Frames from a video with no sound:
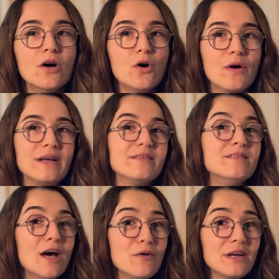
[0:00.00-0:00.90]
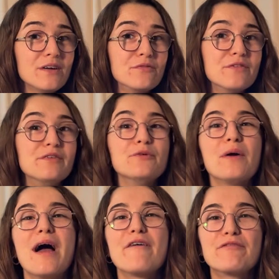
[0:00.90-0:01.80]
All right, now I can review
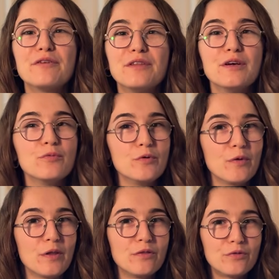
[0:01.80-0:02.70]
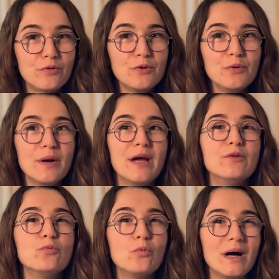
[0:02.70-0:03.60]
everything we went through,
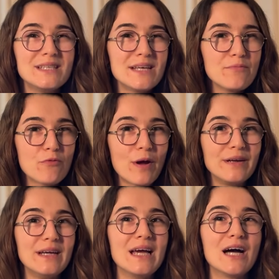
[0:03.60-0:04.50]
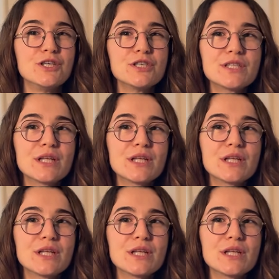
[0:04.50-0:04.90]
and once I'm ready, I just